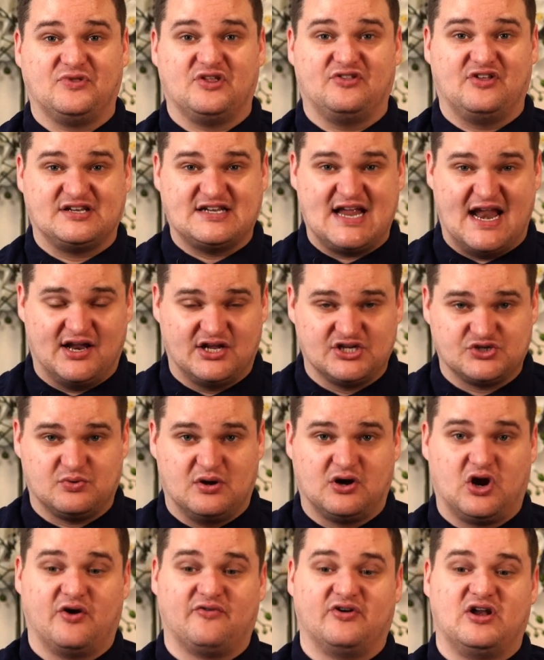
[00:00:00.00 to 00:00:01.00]
The tenants
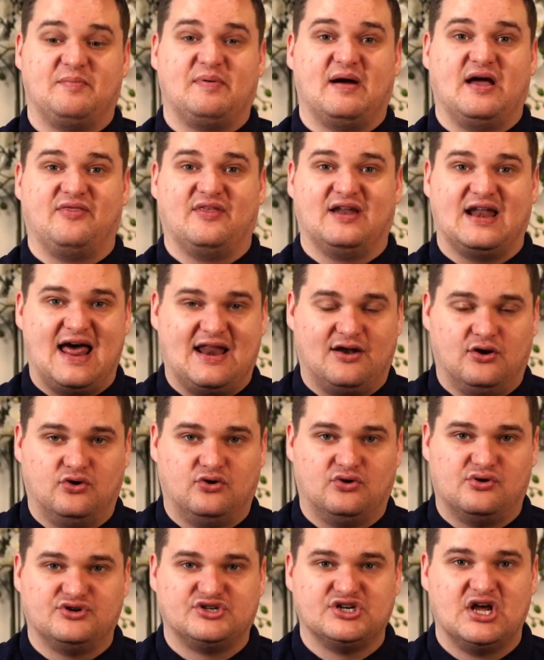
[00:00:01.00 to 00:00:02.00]
were currently paying the
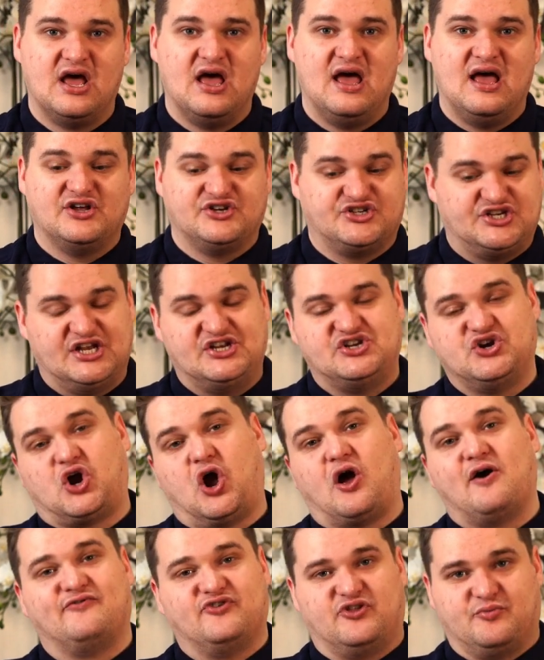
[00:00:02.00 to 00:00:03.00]
landlord. She took
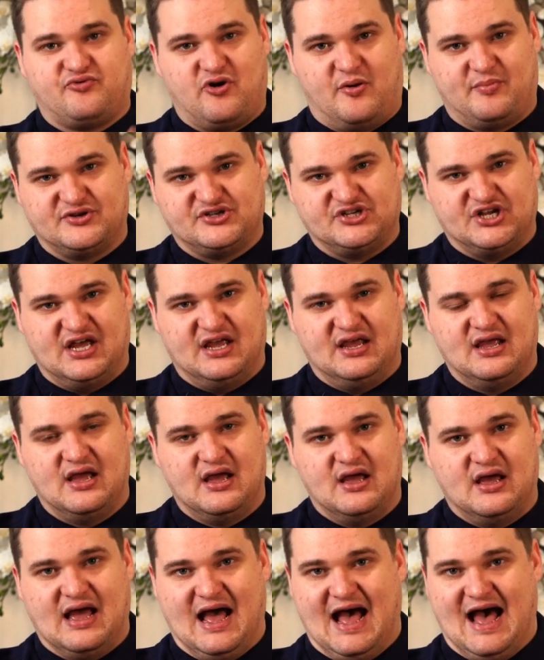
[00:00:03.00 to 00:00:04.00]
over the property
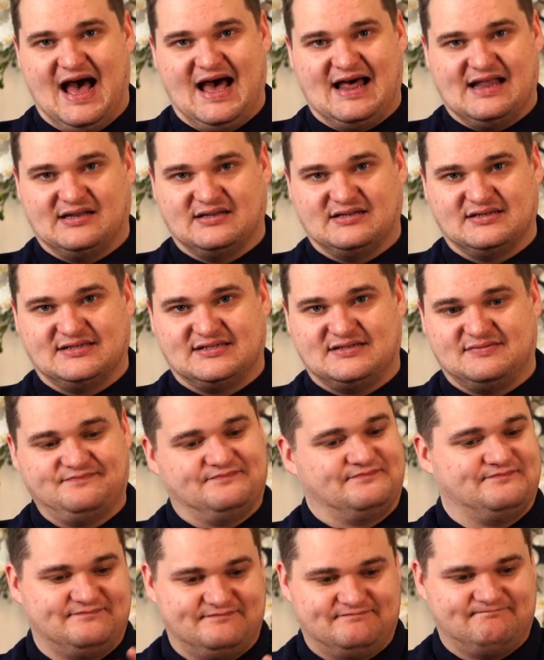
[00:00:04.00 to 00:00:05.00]
and
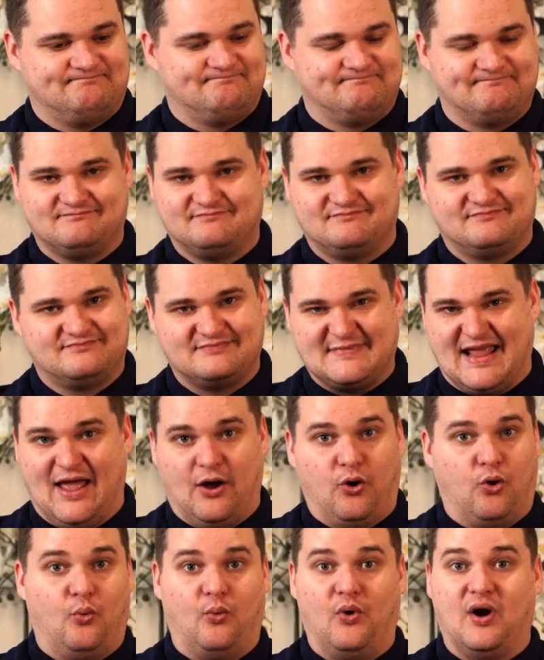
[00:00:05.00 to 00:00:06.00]
it
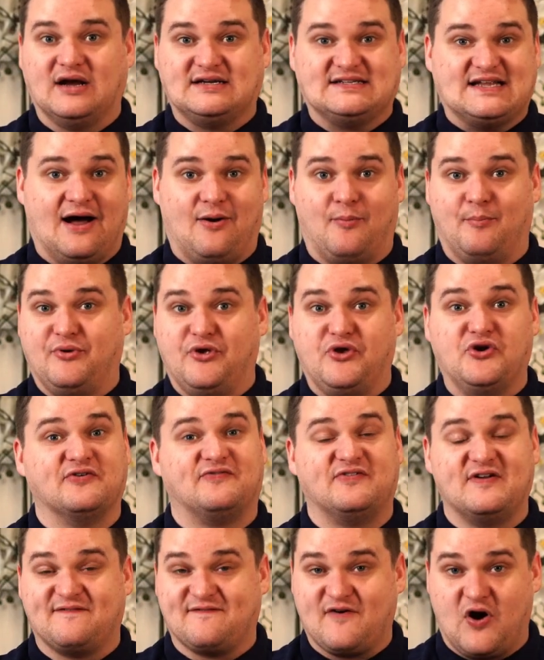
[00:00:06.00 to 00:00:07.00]
all worked out
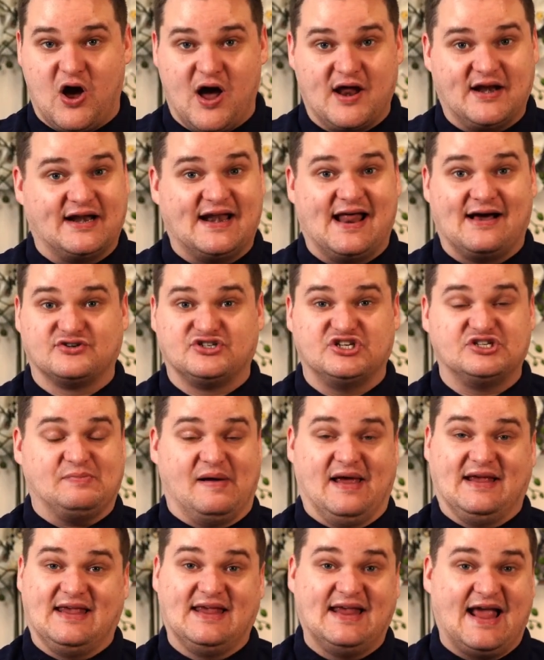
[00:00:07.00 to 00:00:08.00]
beautifully fine. And now she's
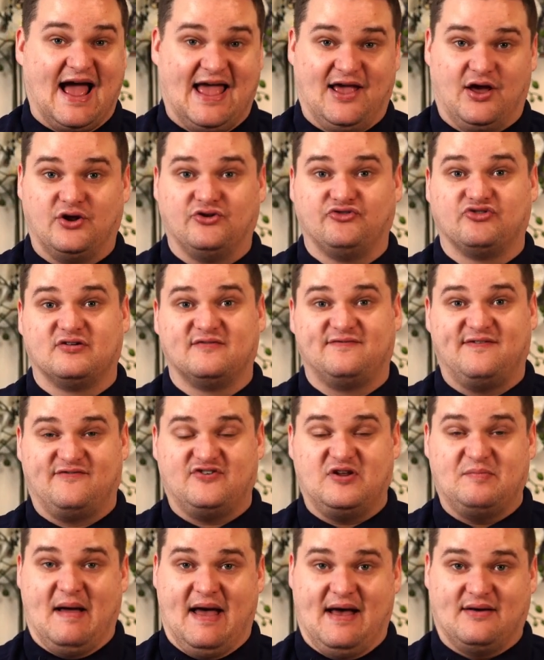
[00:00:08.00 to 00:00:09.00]
making
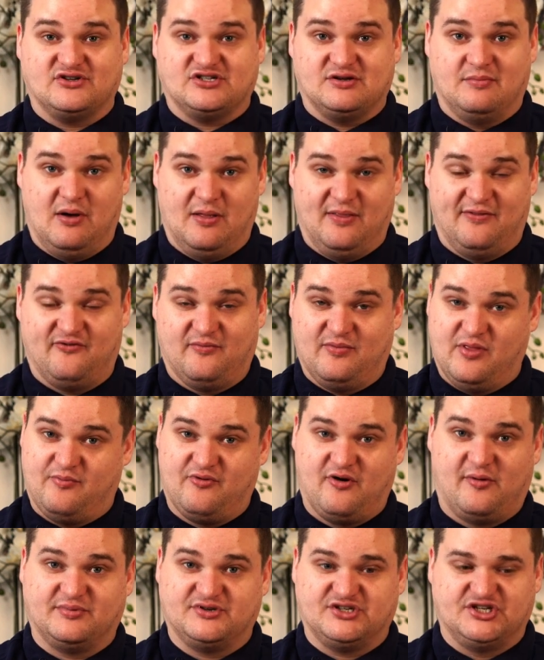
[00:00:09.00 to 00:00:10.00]
£850 a month from the
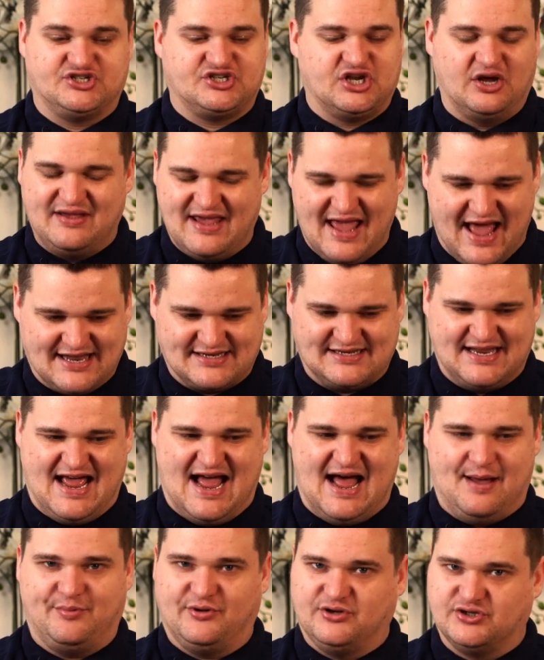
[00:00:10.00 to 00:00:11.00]
property. So yes, it
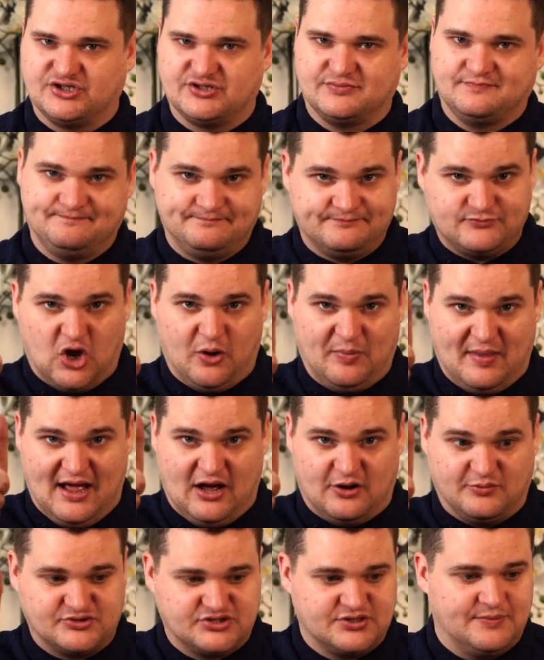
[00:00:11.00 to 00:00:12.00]
happens. Hope that
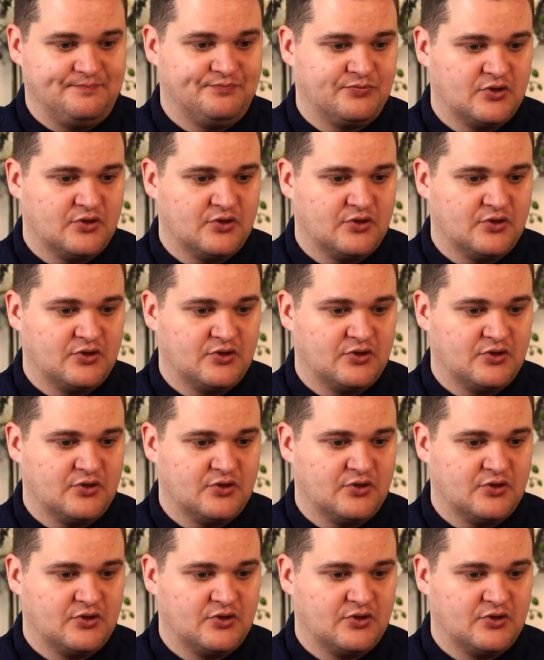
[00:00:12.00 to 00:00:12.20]
helps.